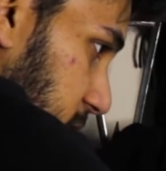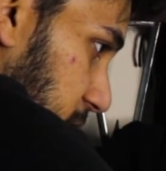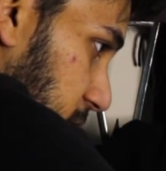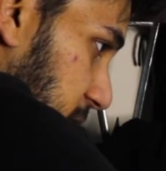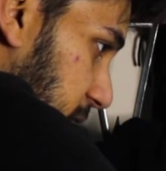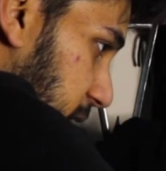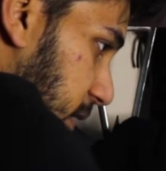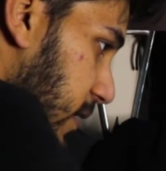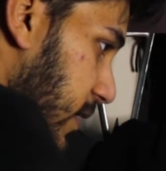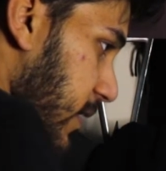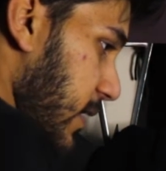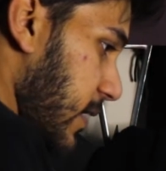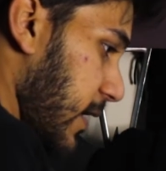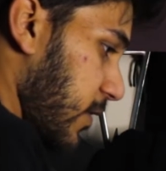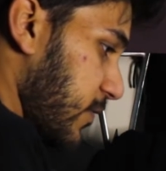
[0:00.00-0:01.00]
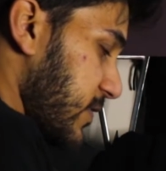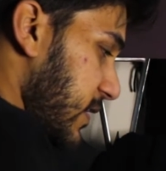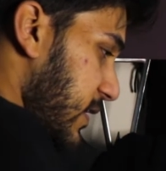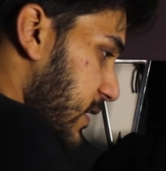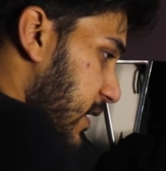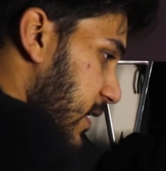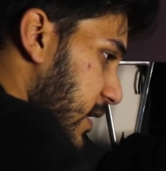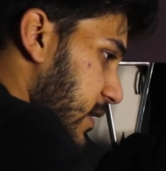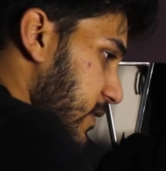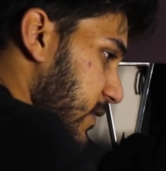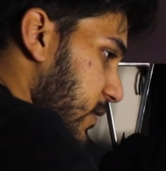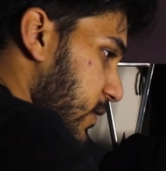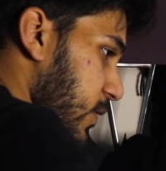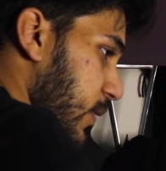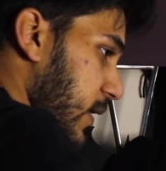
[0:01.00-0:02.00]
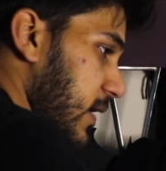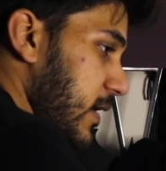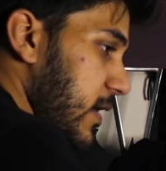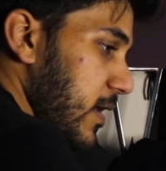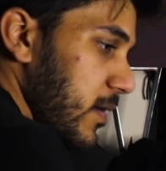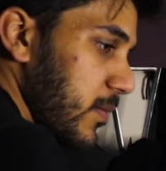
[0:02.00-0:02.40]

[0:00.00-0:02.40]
like that, and obviously the other way.